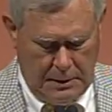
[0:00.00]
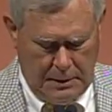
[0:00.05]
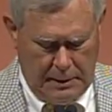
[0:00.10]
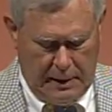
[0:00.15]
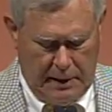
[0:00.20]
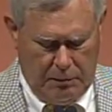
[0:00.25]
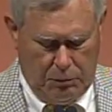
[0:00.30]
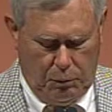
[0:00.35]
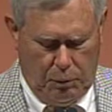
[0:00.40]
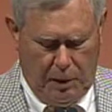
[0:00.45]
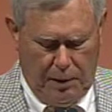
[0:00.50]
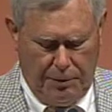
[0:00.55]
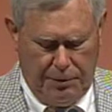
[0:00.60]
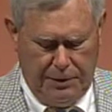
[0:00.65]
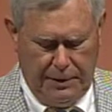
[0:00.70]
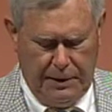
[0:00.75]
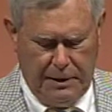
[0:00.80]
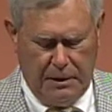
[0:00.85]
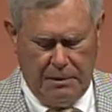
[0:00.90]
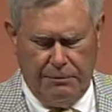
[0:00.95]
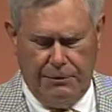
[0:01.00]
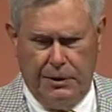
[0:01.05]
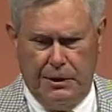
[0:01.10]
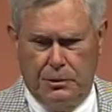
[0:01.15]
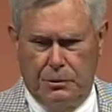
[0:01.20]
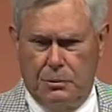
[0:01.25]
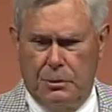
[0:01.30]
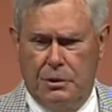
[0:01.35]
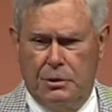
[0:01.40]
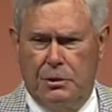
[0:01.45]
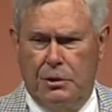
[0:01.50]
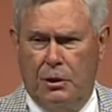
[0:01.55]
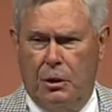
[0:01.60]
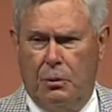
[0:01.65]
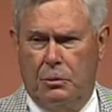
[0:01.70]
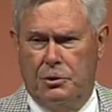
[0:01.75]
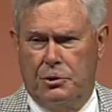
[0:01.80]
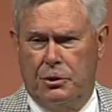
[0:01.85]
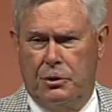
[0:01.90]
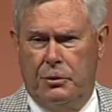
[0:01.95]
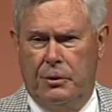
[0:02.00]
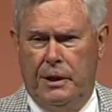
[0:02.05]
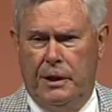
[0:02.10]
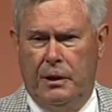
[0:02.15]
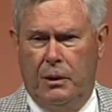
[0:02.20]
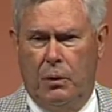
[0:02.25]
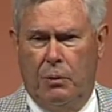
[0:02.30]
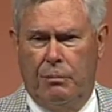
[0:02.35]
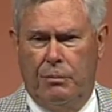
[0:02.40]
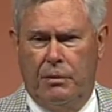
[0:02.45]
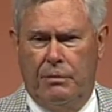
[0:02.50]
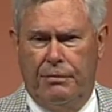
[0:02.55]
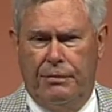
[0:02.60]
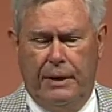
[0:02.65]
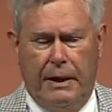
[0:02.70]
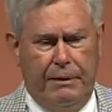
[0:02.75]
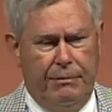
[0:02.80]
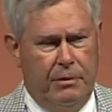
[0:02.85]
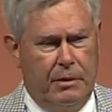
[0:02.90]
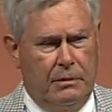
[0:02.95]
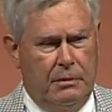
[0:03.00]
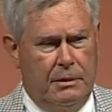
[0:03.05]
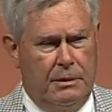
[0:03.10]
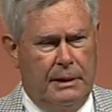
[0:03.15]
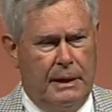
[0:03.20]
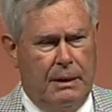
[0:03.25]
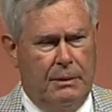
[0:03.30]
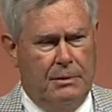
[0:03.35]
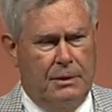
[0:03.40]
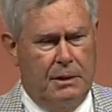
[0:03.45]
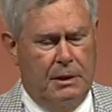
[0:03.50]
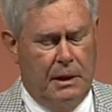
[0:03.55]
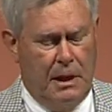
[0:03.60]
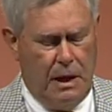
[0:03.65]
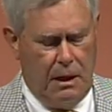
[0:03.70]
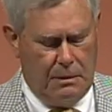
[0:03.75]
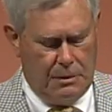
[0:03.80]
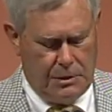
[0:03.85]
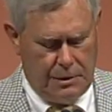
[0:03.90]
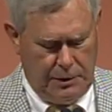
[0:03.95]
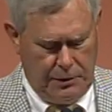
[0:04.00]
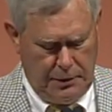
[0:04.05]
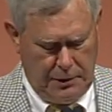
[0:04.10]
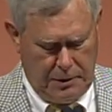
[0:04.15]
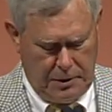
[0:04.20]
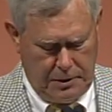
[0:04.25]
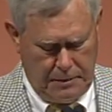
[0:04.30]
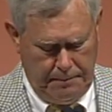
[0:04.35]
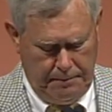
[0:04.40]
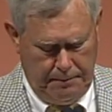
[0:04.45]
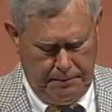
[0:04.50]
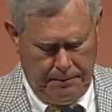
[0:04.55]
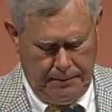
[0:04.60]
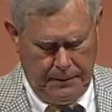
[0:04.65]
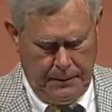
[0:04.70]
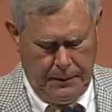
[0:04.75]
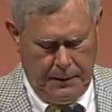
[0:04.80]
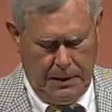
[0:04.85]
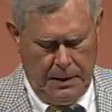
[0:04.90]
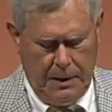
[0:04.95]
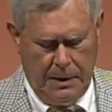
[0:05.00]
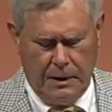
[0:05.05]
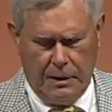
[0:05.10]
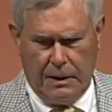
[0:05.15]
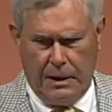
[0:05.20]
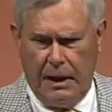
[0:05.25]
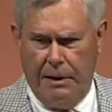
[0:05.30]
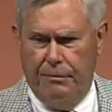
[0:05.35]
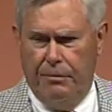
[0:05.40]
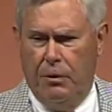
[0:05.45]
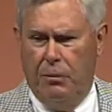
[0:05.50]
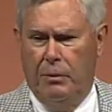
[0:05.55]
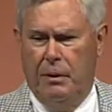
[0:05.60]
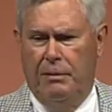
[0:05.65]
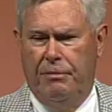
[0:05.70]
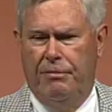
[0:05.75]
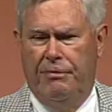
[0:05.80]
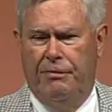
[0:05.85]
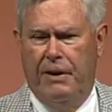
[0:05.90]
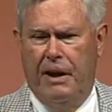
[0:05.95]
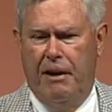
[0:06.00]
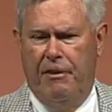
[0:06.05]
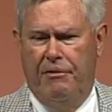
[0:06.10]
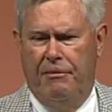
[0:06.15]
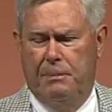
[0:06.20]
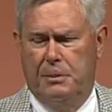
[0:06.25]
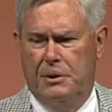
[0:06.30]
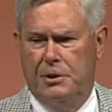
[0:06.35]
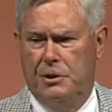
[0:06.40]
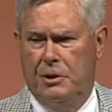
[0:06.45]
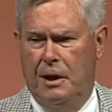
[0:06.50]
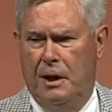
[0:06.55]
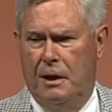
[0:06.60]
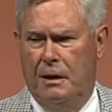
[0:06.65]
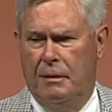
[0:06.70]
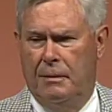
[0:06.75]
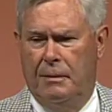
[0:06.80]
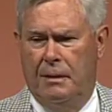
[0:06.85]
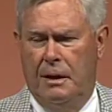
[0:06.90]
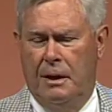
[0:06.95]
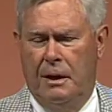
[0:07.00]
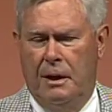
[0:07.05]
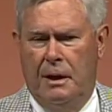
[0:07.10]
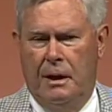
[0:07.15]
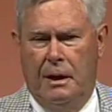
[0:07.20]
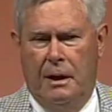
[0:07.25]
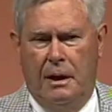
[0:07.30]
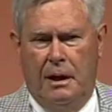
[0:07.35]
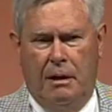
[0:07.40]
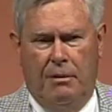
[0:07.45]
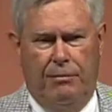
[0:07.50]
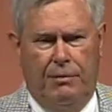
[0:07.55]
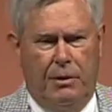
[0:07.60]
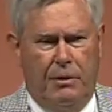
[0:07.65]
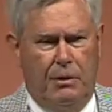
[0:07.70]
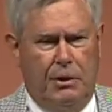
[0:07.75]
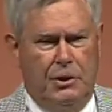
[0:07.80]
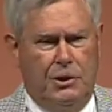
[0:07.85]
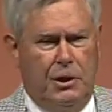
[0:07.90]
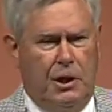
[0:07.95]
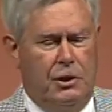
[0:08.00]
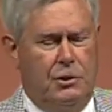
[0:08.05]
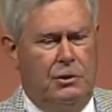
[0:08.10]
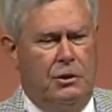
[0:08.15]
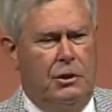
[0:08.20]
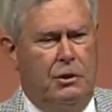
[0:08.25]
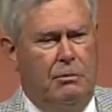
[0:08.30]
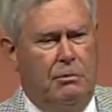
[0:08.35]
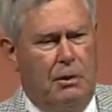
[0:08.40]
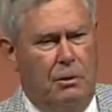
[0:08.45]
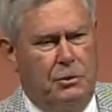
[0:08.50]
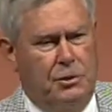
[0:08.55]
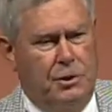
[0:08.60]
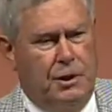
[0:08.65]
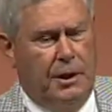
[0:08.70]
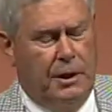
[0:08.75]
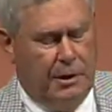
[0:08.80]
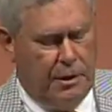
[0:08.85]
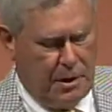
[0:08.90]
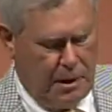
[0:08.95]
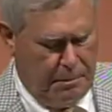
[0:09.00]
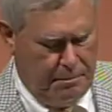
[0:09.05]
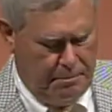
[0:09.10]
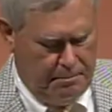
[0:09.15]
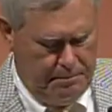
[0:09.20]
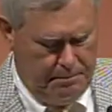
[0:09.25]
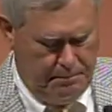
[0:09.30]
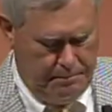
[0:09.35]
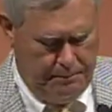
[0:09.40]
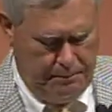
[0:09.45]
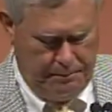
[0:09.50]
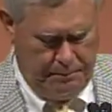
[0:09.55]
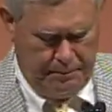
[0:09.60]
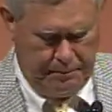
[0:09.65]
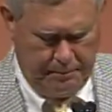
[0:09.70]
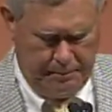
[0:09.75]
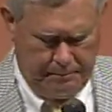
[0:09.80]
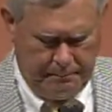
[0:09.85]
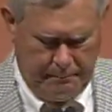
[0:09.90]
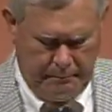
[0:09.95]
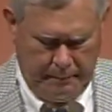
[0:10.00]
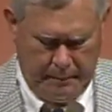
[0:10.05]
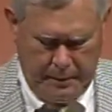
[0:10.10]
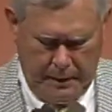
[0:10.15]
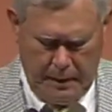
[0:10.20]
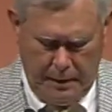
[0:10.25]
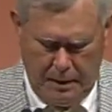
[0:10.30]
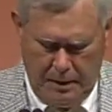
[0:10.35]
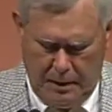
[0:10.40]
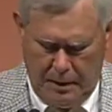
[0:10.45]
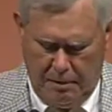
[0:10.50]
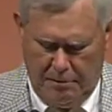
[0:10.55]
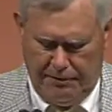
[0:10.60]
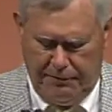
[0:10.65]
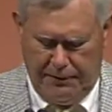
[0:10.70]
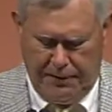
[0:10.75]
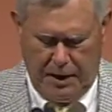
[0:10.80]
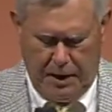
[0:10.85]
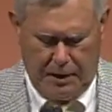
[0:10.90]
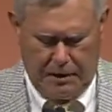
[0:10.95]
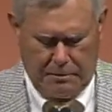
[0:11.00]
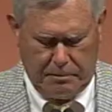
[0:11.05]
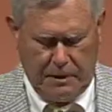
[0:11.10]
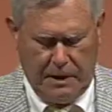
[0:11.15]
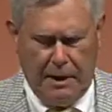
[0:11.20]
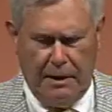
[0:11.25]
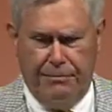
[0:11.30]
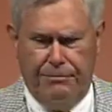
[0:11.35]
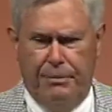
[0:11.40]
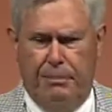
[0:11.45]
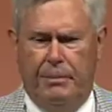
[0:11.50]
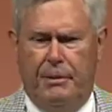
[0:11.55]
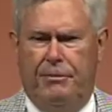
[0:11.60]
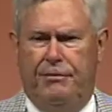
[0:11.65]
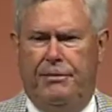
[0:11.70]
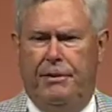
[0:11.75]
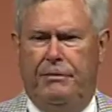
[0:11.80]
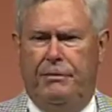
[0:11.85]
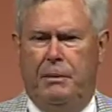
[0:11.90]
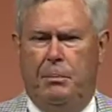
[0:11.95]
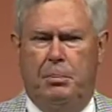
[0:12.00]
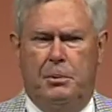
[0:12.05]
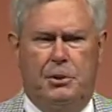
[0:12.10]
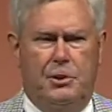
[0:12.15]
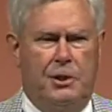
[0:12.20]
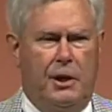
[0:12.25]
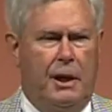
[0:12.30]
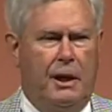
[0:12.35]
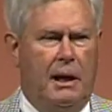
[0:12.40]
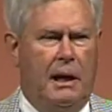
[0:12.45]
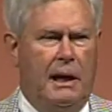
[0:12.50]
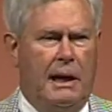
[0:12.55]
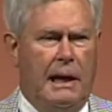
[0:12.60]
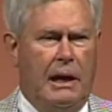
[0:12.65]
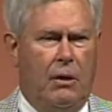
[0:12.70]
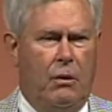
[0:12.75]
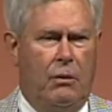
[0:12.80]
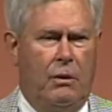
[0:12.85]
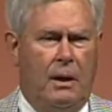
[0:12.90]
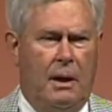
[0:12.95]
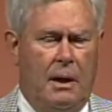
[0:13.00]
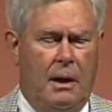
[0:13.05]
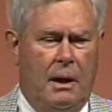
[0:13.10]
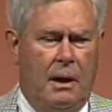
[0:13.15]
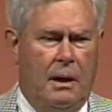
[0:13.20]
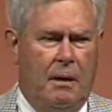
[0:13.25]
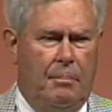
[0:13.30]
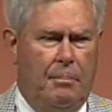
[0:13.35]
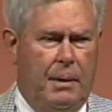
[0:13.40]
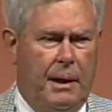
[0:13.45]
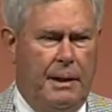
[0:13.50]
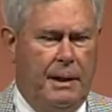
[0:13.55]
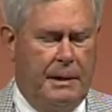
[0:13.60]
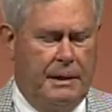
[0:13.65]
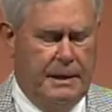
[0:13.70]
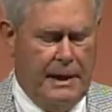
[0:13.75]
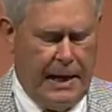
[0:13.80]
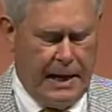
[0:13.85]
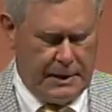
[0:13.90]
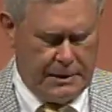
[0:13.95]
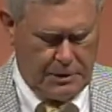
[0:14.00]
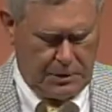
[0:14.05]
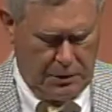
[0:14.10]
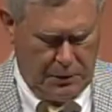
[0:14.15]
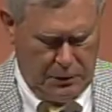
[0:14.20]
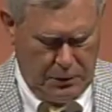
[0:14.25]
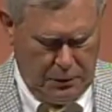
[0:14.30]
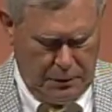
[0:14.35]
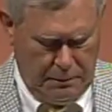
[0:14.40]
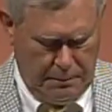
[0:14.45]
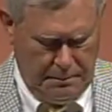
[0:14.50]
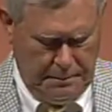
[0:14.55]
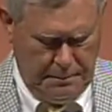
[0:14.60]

And wealthy individuals, those earning over $500,000 a year, gave only 5% of their adjusted gross income, a far cry from the 50% allowed by the tax code.